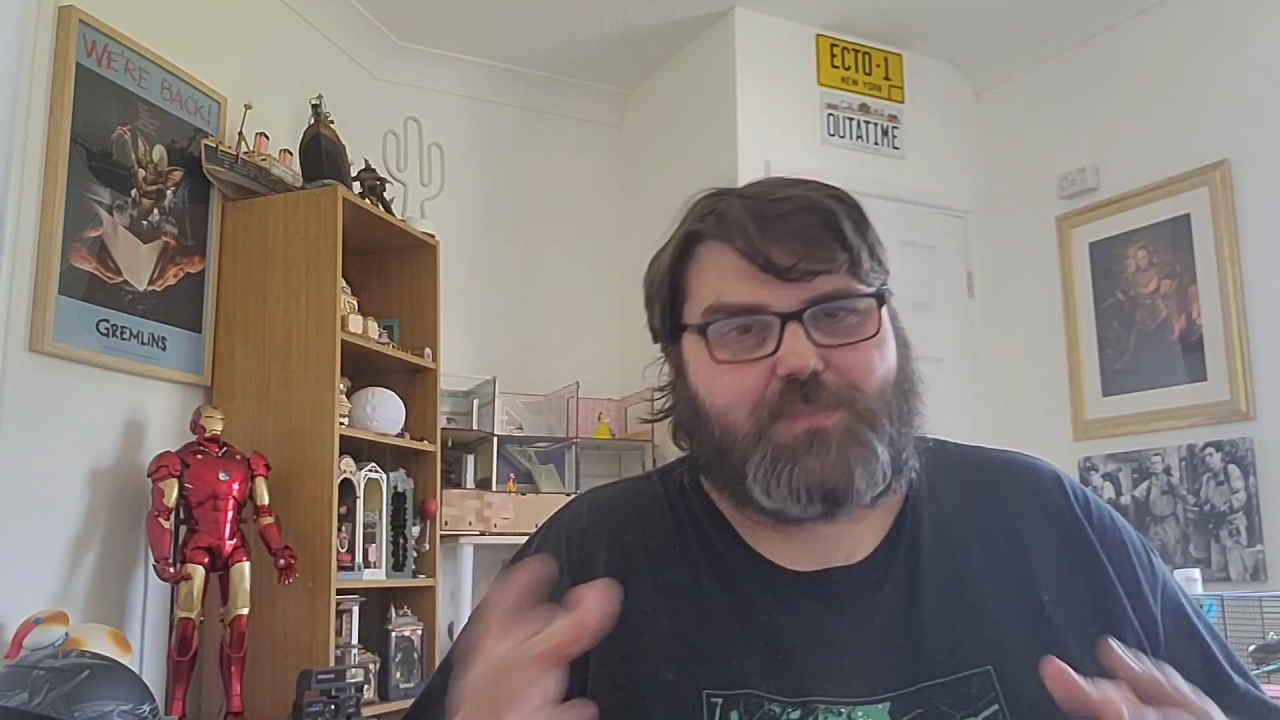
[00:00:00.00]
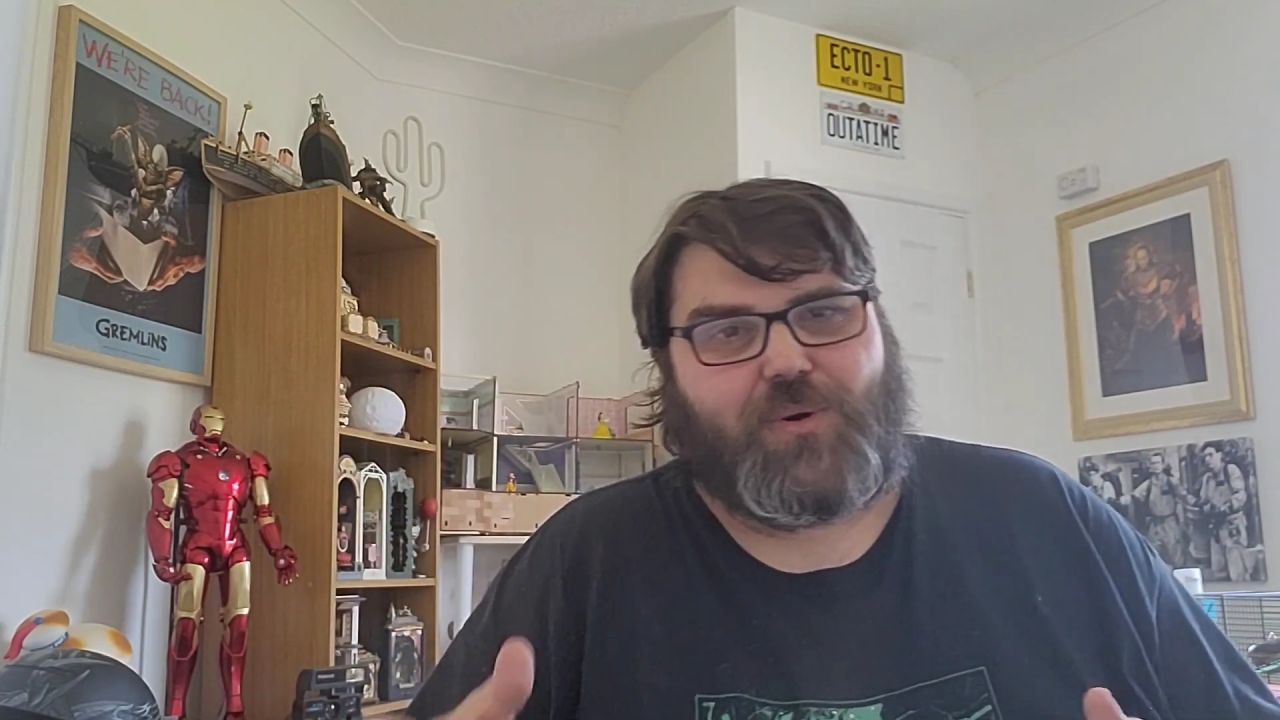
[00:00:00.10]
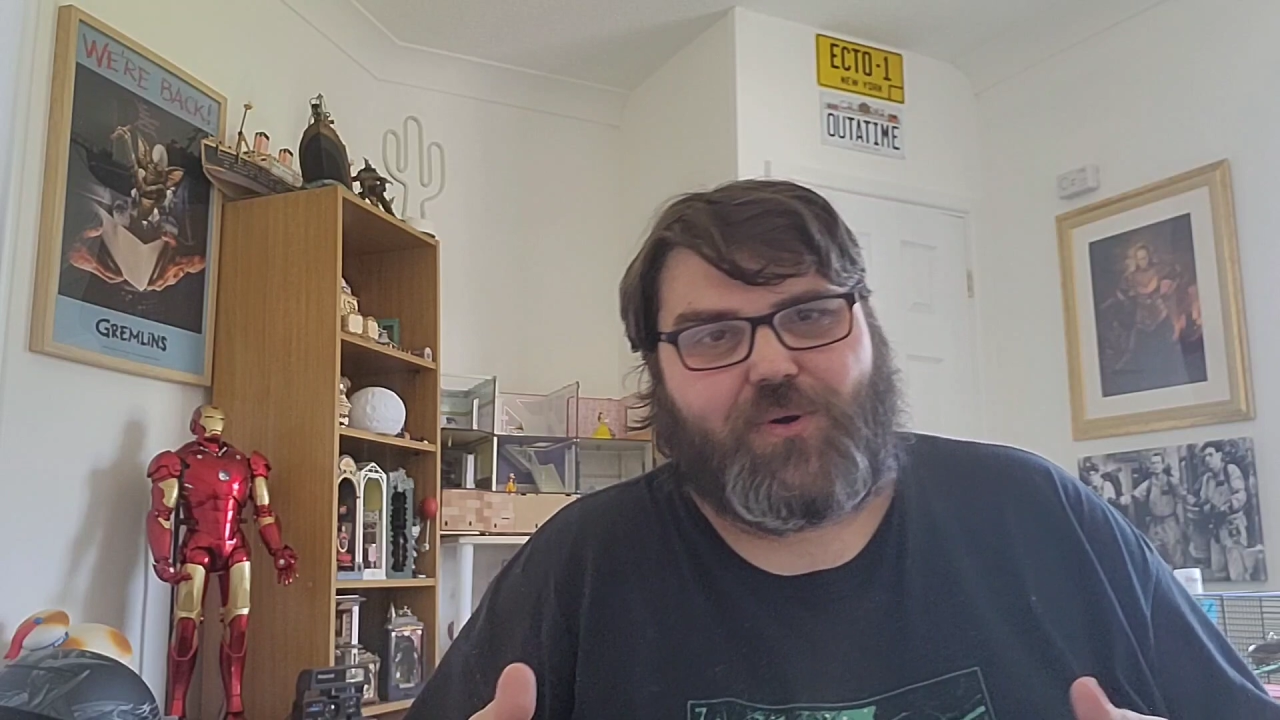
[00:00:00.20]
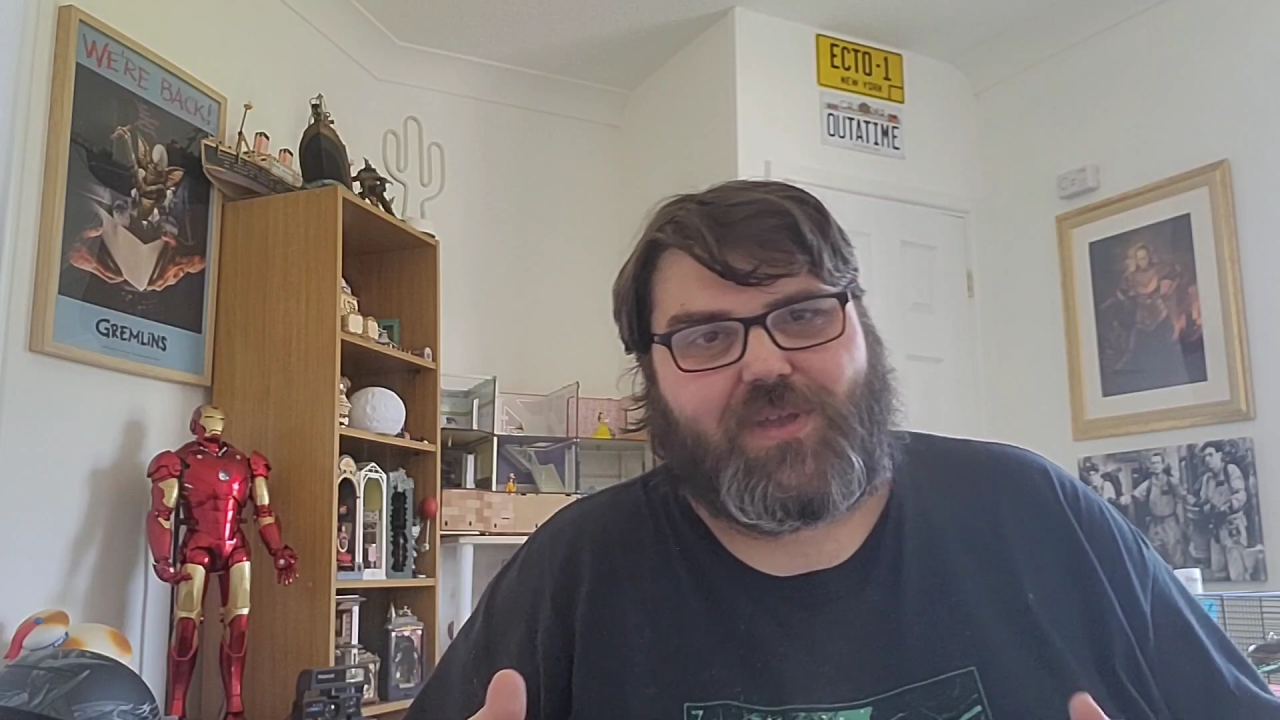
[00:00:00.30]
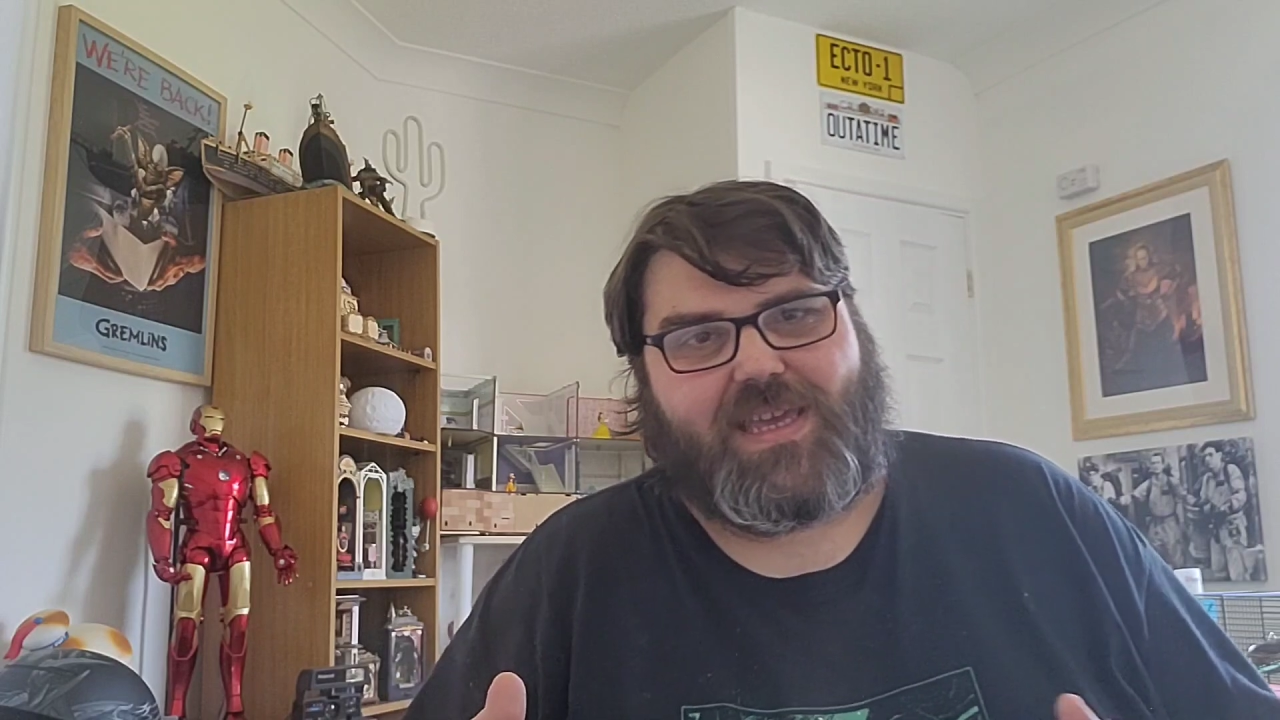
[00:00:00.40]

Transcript: a poor